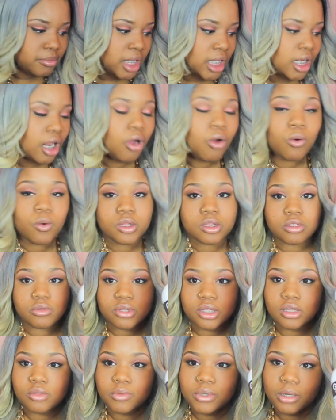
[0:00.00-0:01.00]
And I always use
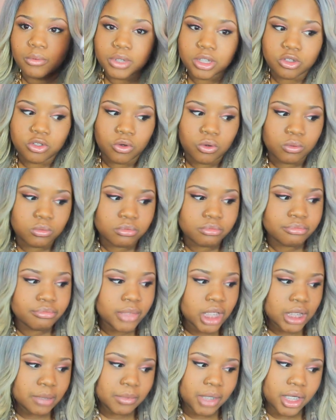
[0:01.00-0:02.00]
this when I want to tone
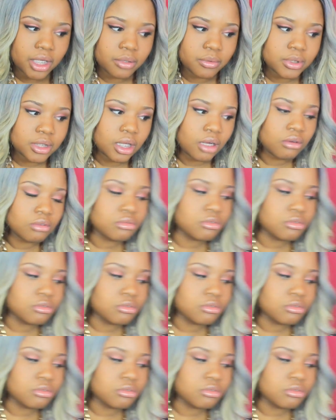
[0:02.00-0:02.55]
like my hair without